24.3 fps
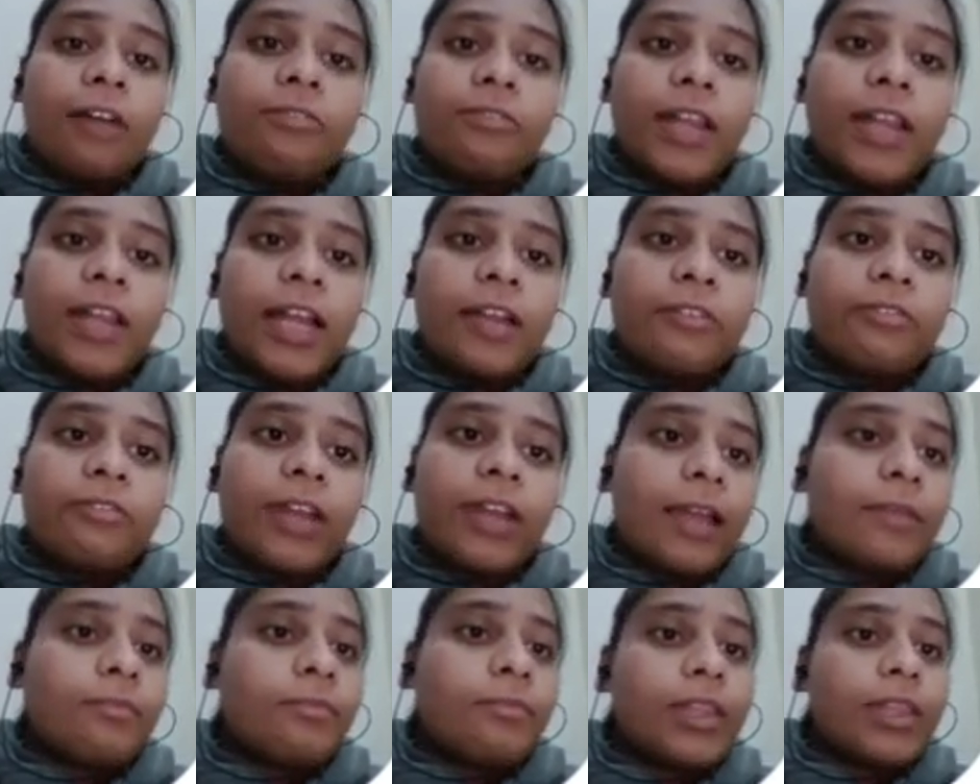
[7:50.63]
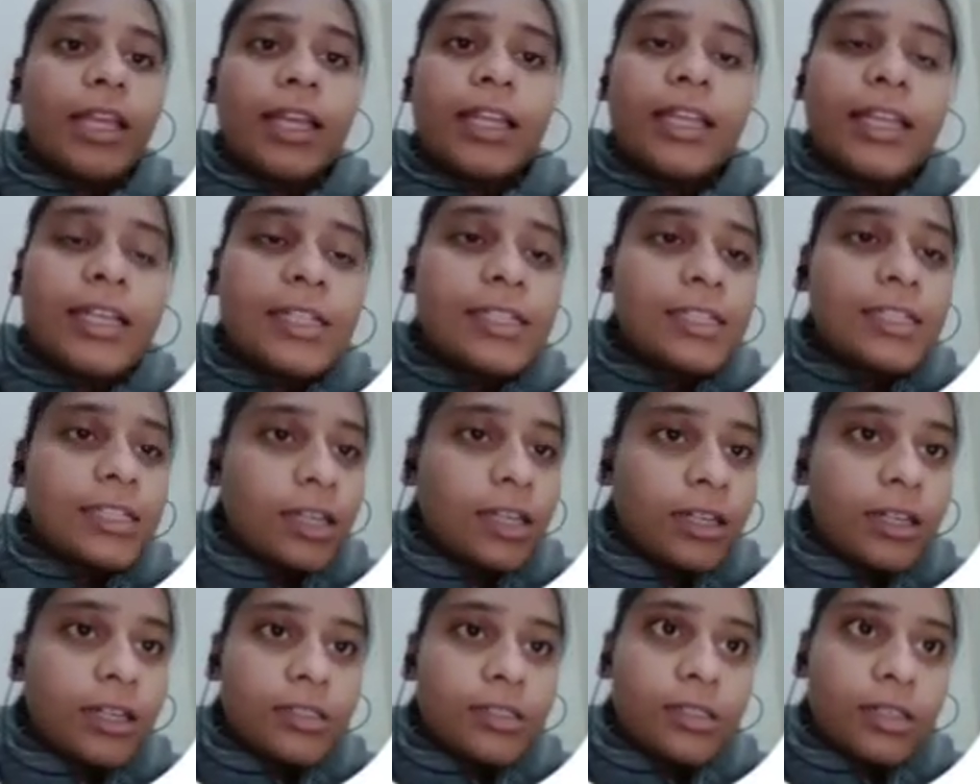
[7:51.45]
The formula says like this:
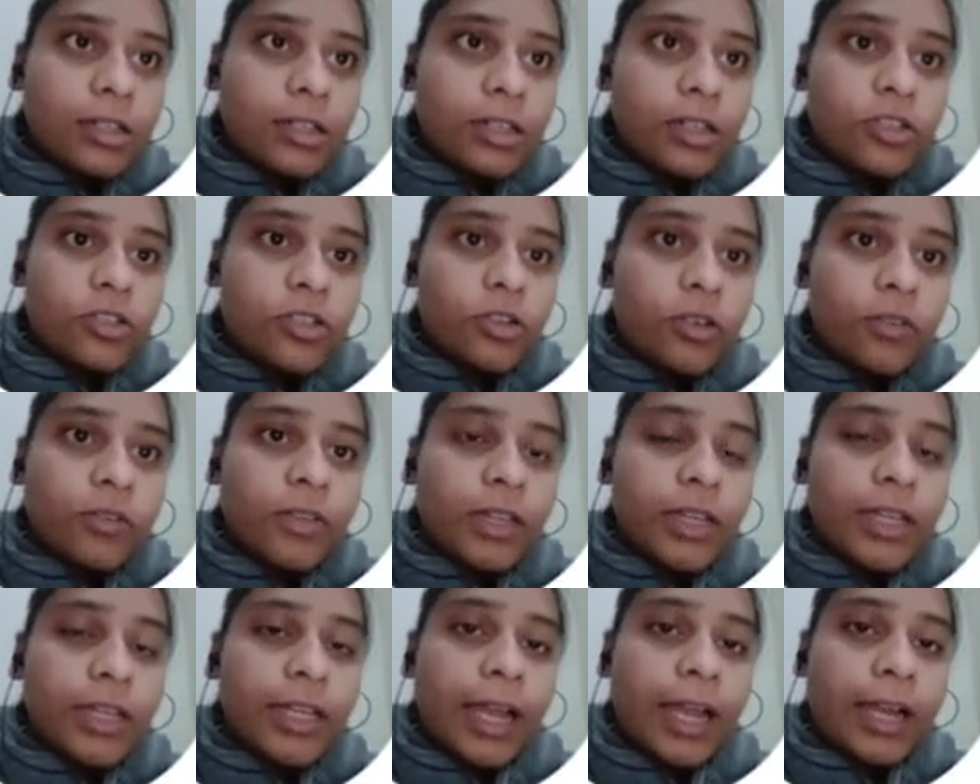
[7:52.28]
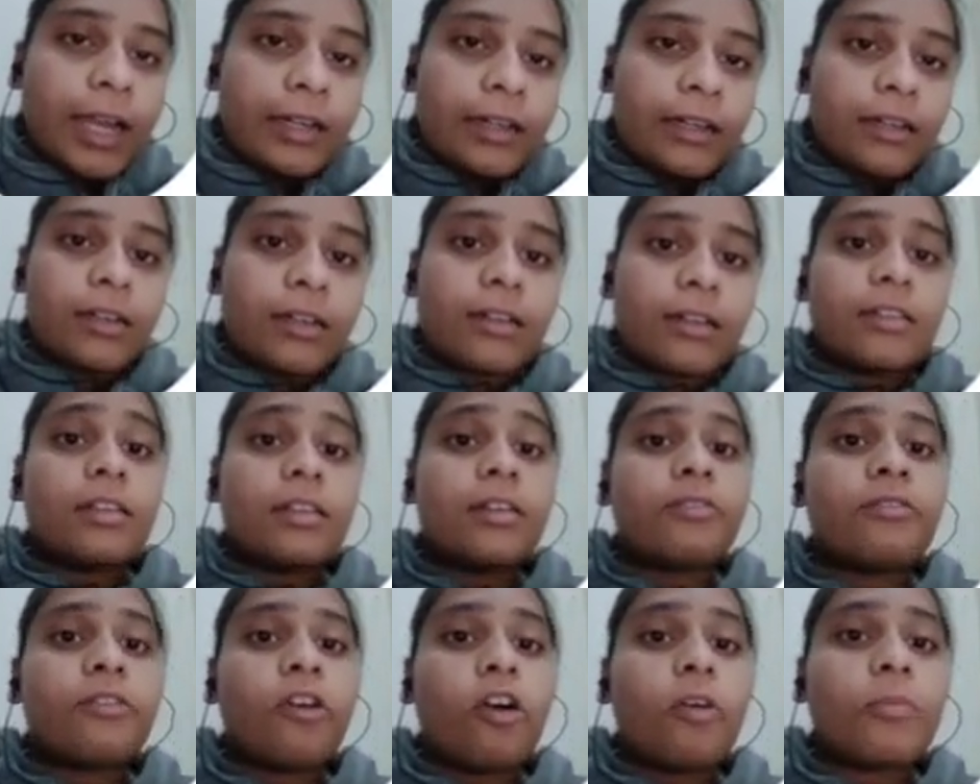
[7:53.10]
half lifetime
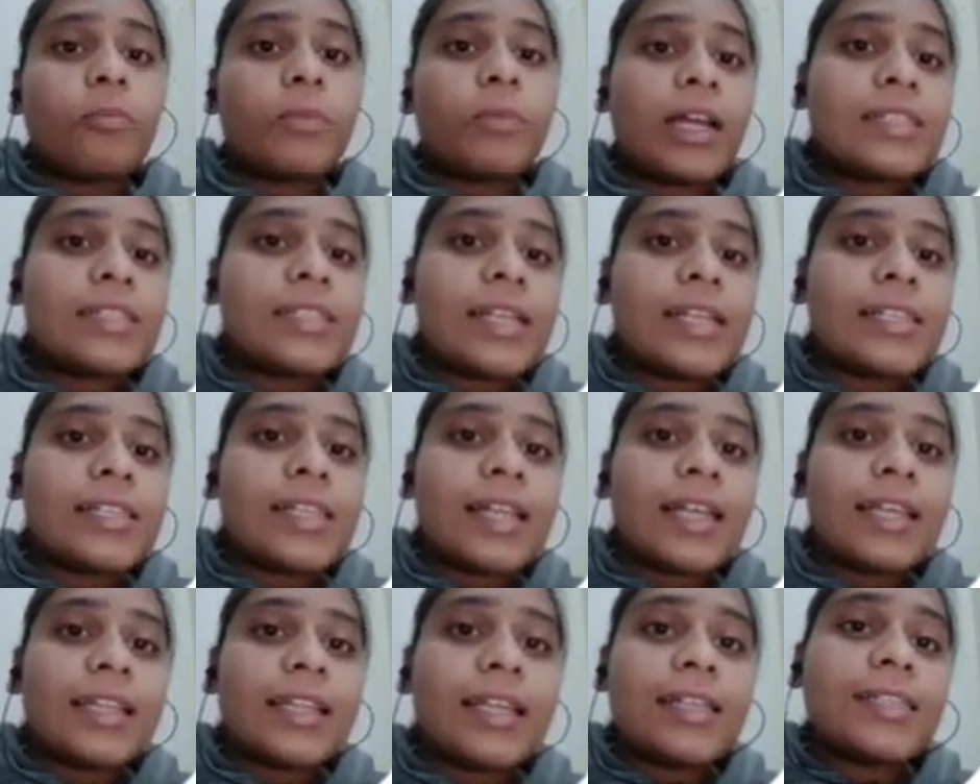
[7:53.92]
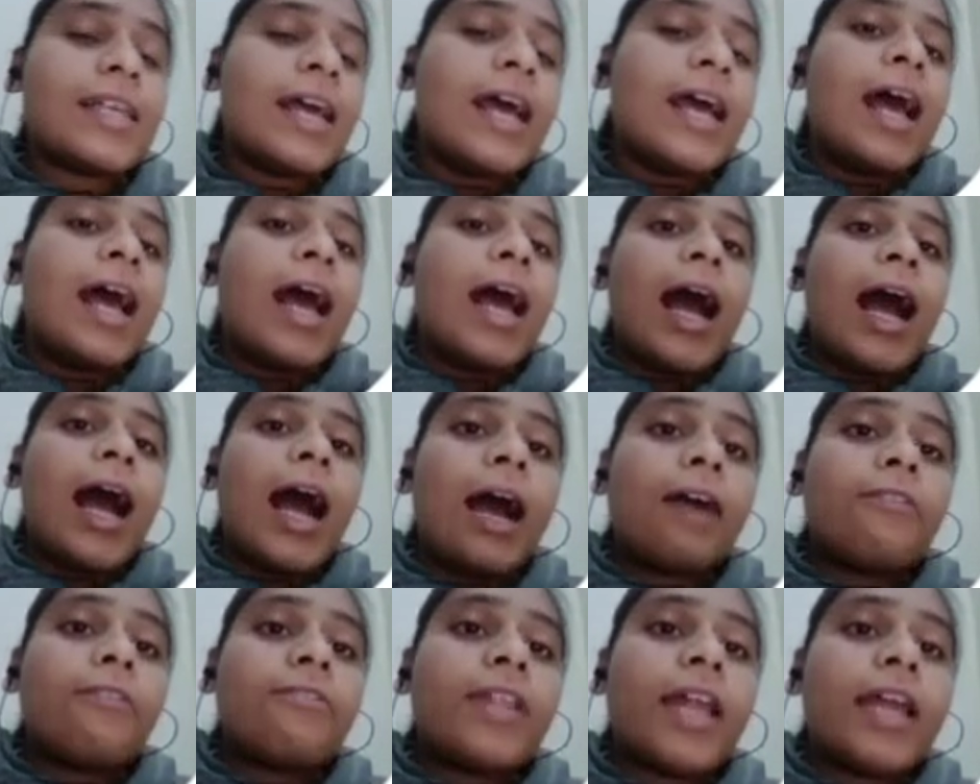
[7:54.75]
is inversely proportional
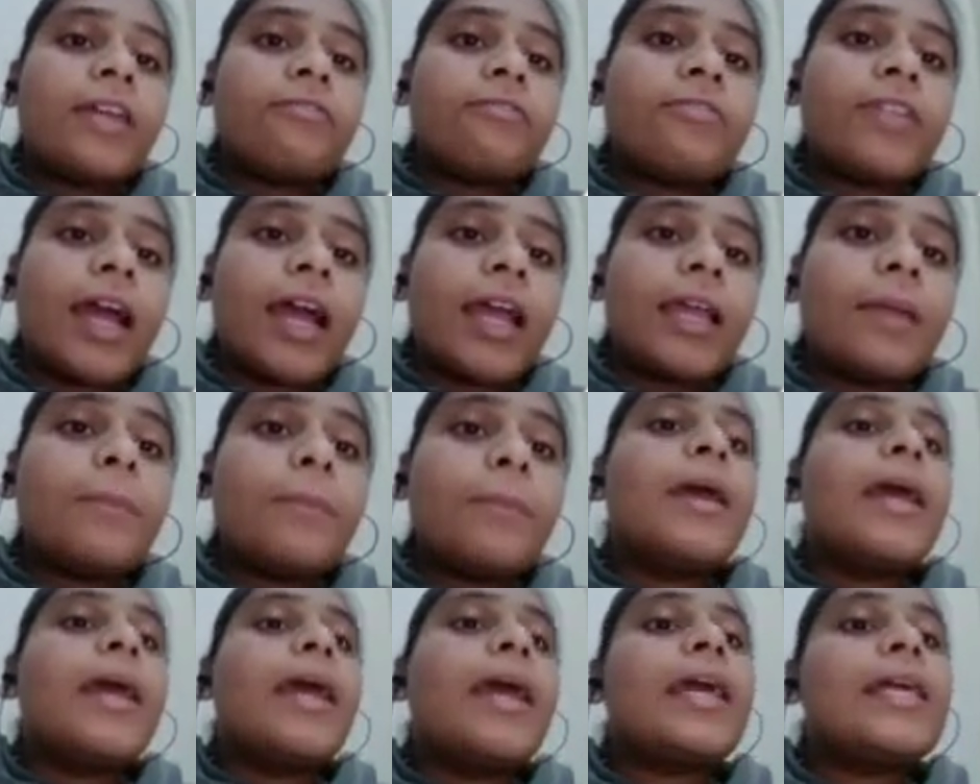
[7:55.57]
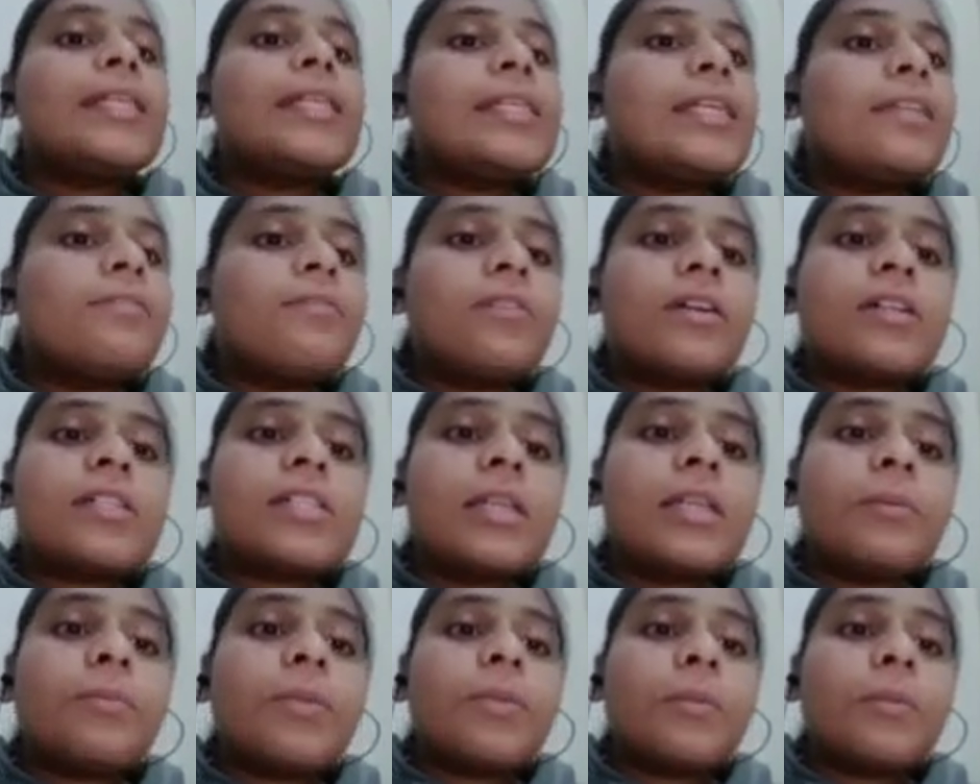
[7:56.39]
to concentration of reactant to the
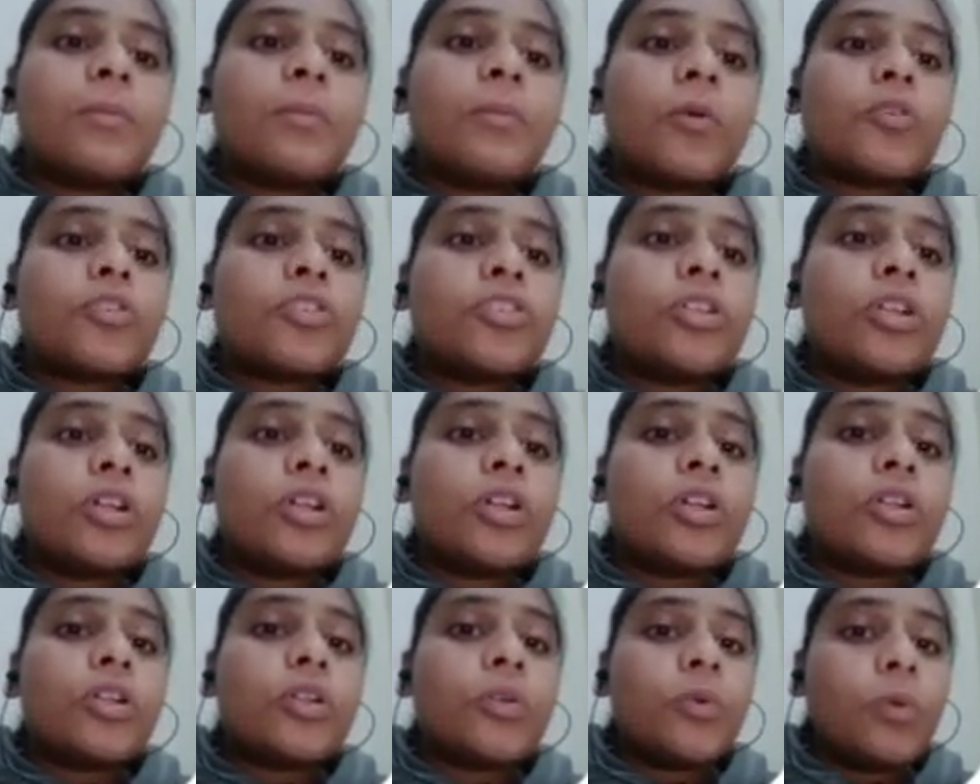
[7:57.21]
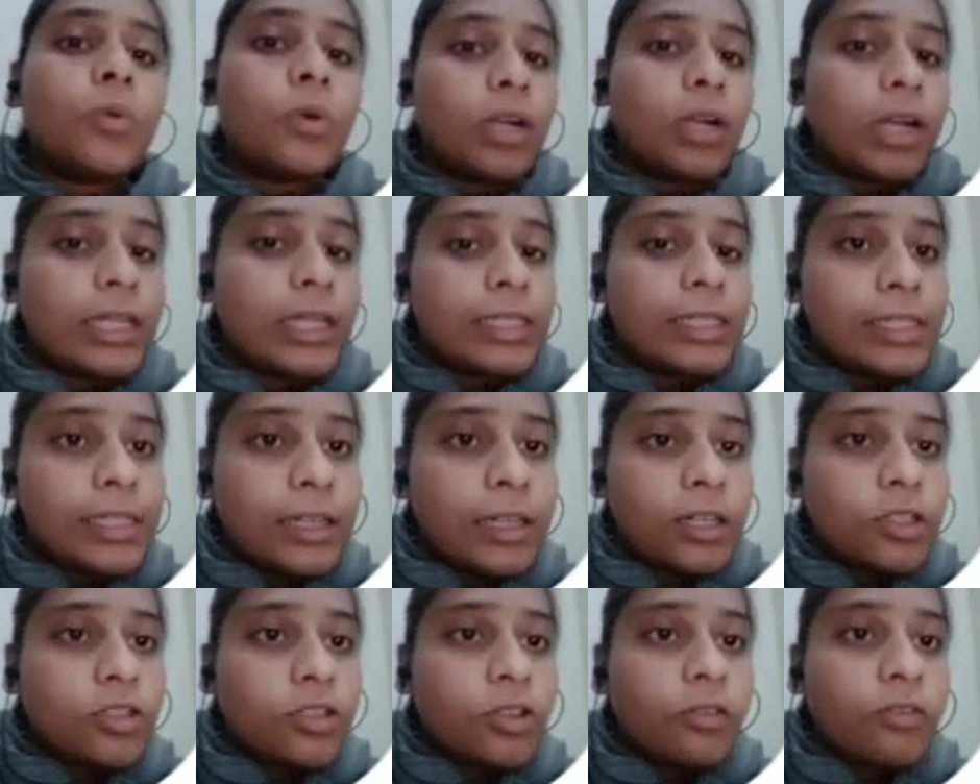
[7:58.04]
power n minus 1, where n
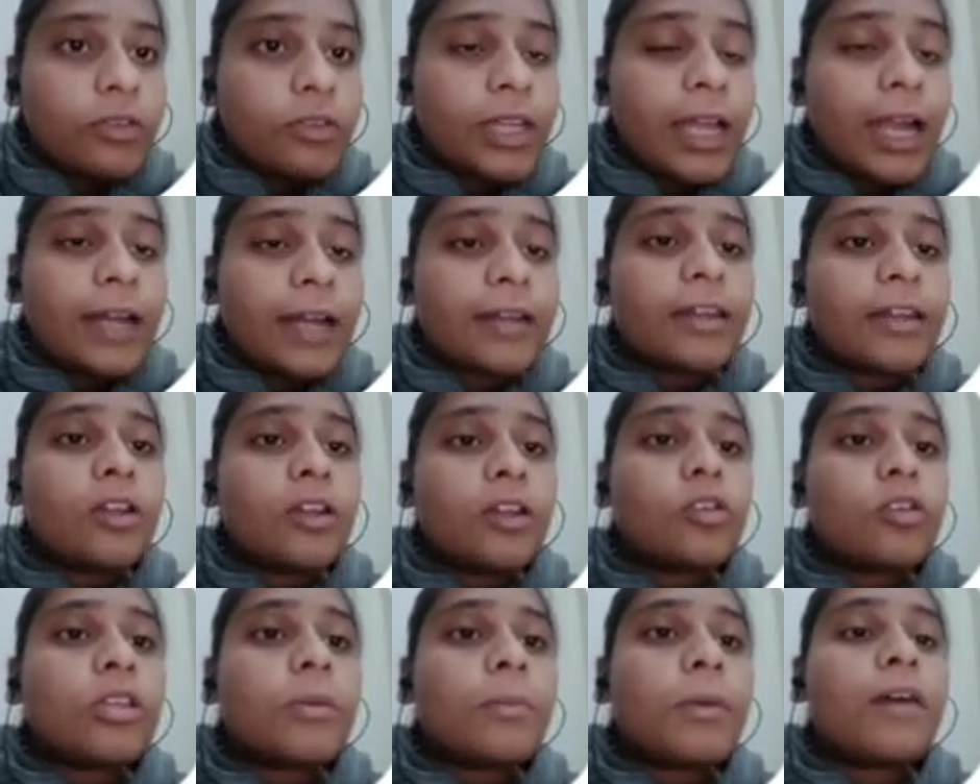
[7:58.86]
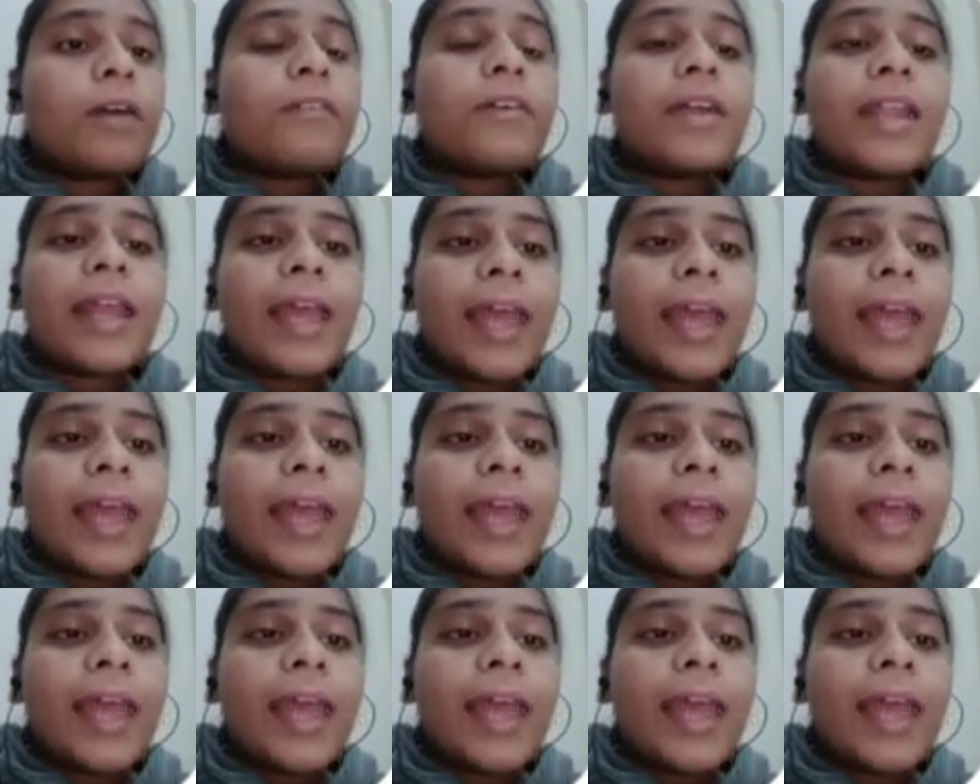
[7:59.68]
is the order of reaction.